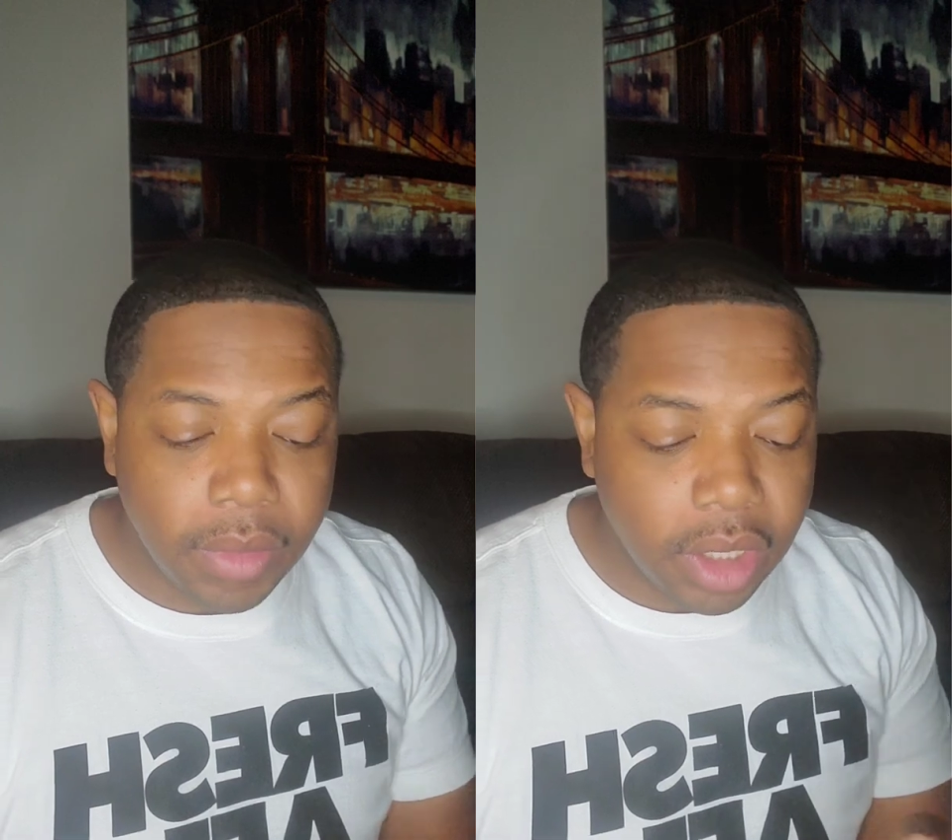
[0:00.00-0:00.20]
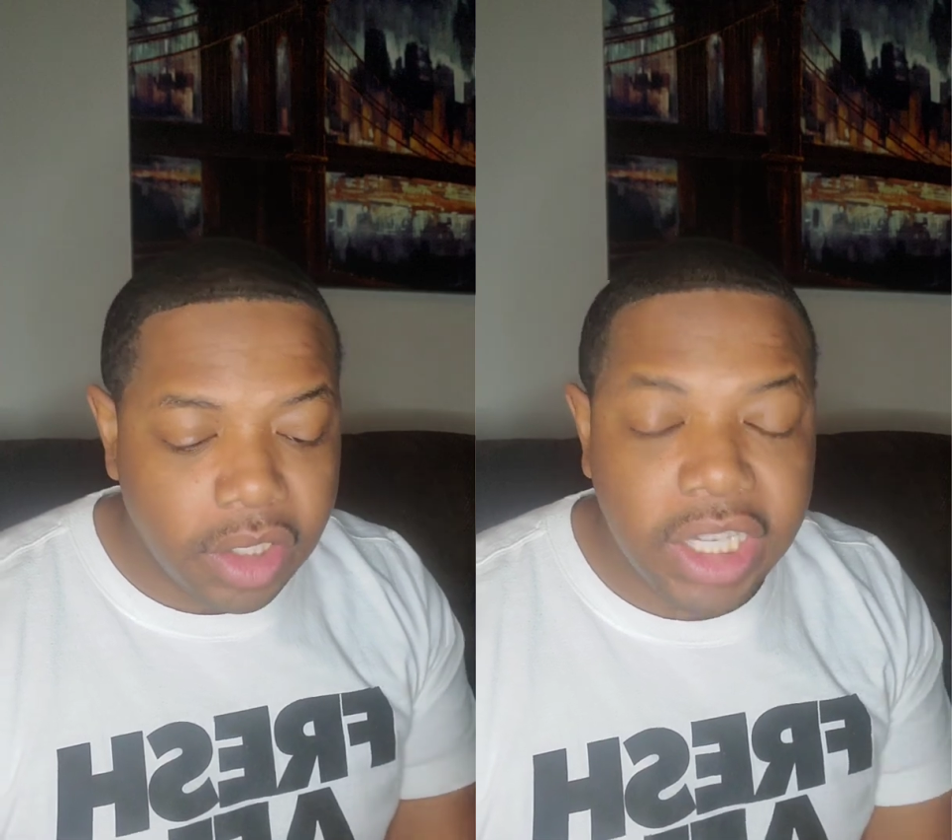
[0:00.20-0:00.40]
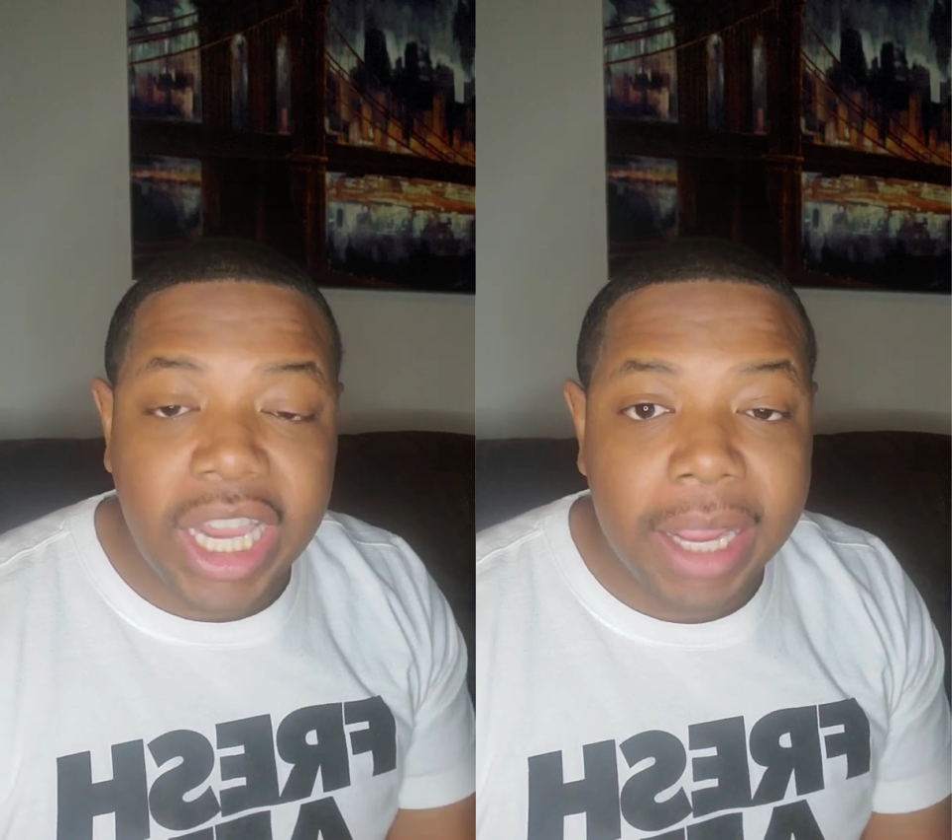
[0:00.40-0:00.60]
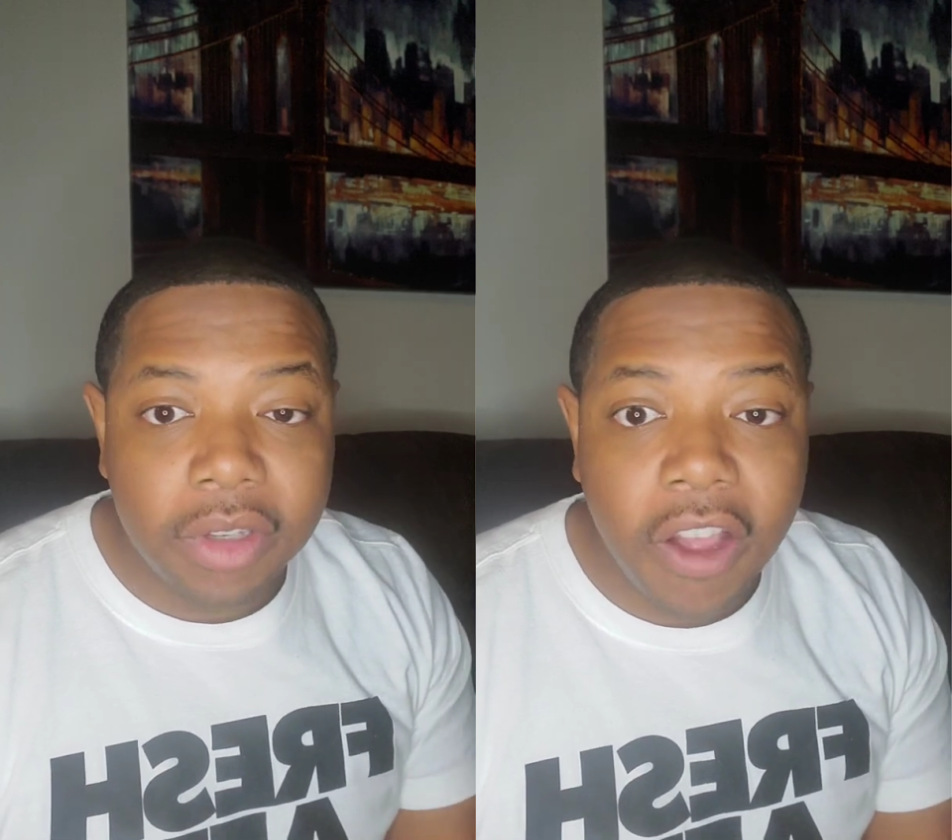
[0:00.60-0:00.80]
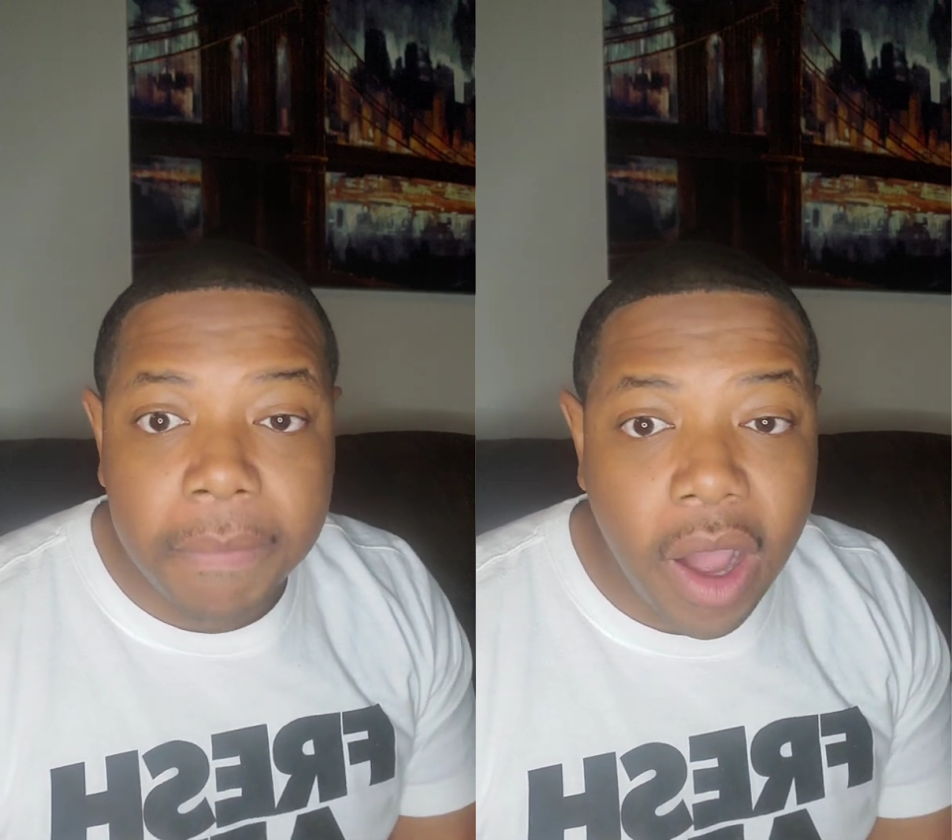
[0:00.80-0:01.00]
She names
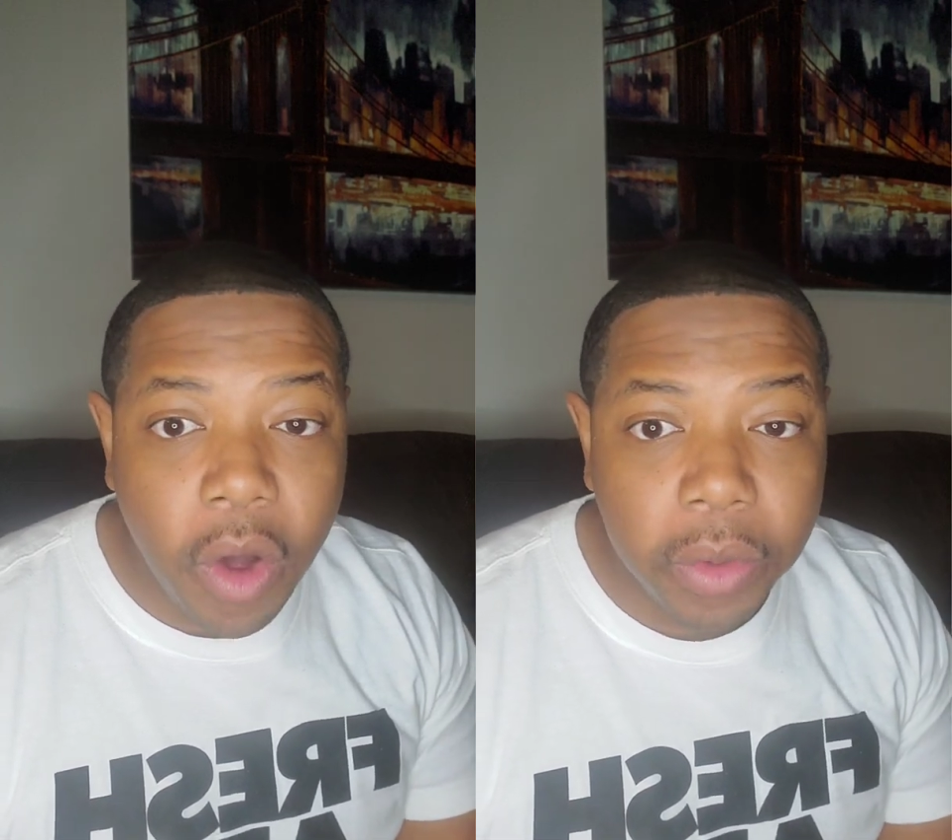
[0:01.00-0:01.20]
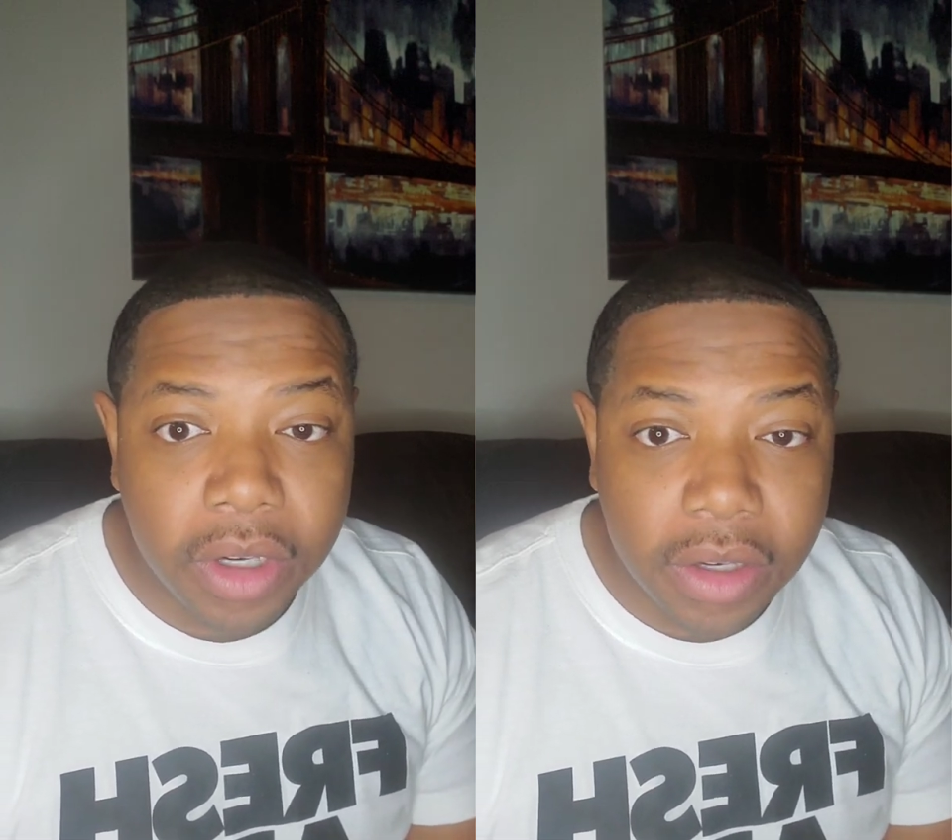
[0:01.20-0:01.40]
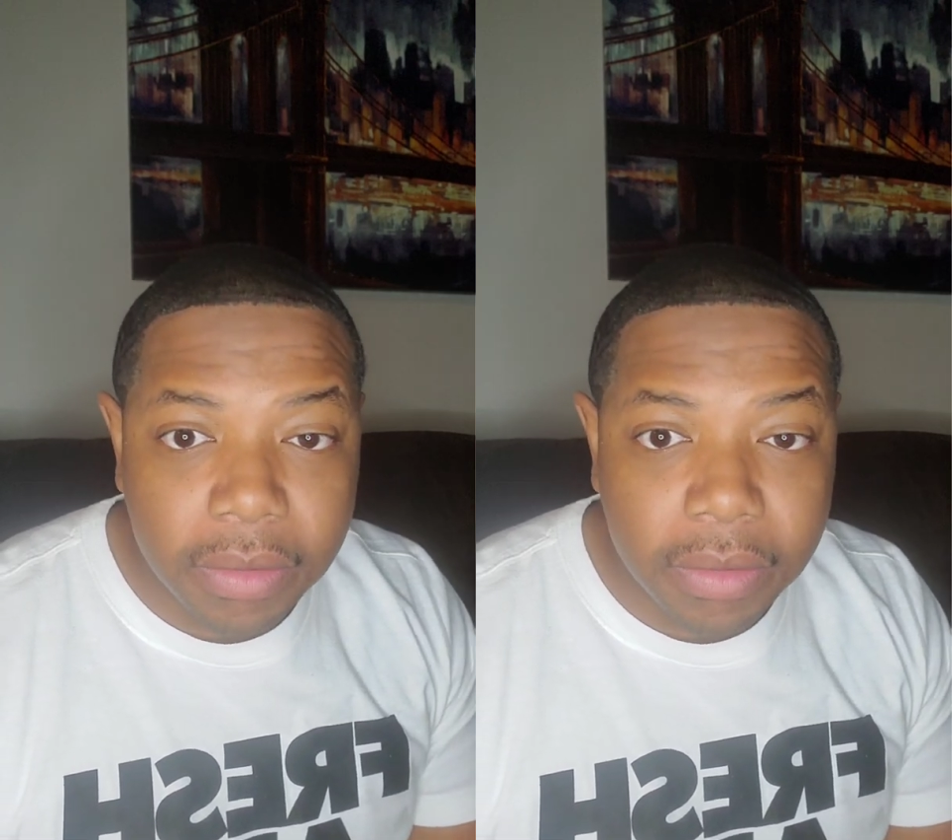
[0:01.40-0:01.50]
off my homegirl.